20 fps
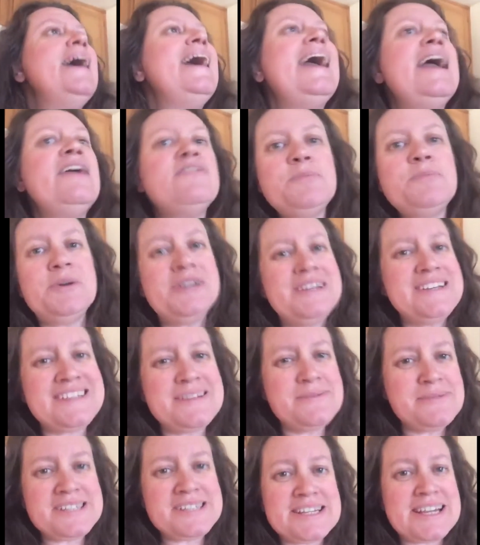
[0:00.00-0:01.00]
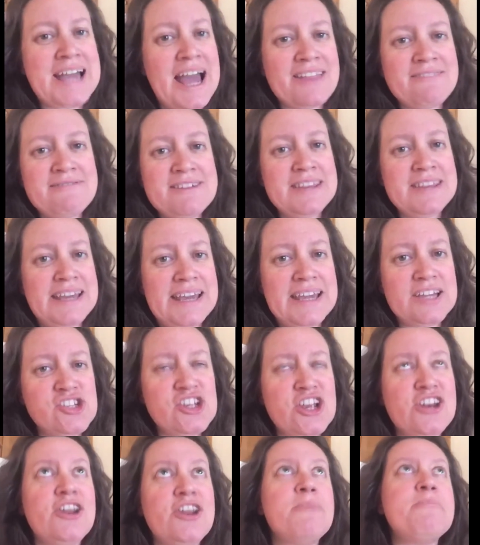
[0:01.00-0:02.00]
everybody seems to gather in the
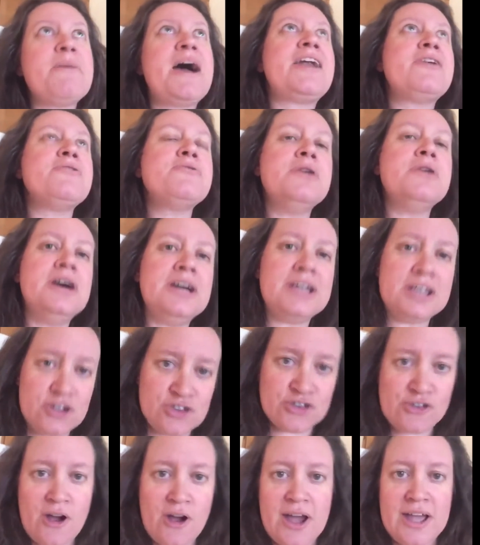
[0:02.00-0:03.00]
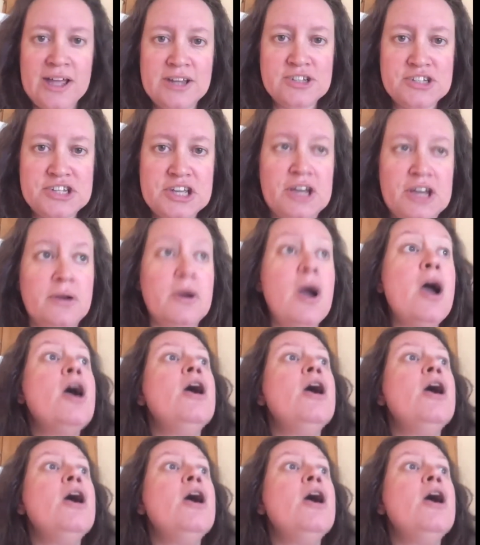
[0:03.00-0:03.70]
kitchen no matter what you try and do.